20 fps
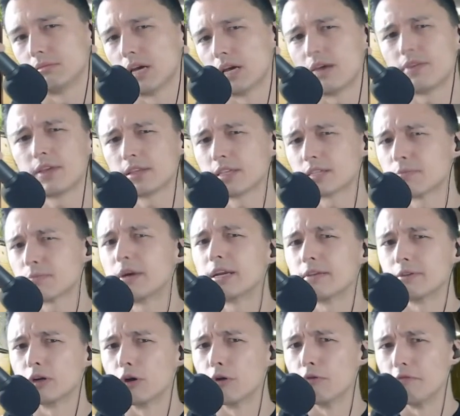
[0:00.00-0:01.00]
I think this might
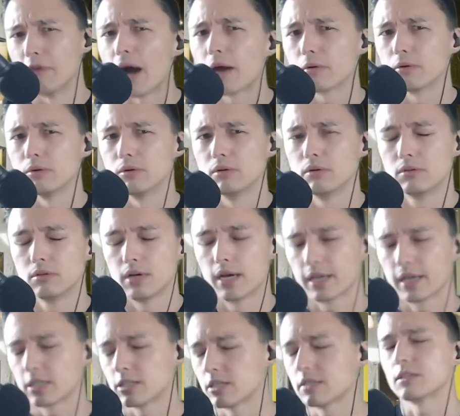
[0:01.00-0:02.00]
even go viral.
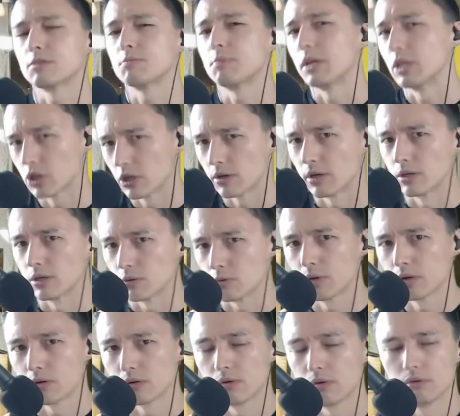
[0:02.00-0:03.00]
I could see this being shared on
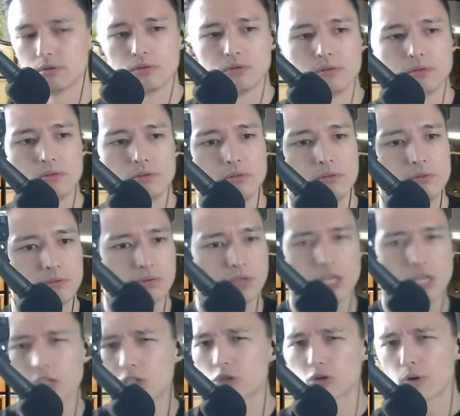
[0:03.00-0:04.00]
Twitter,
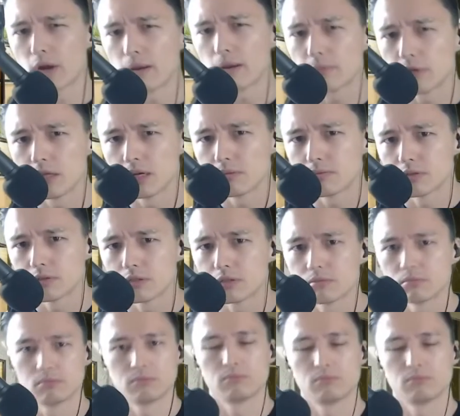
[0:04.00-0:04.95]
Instagram clips.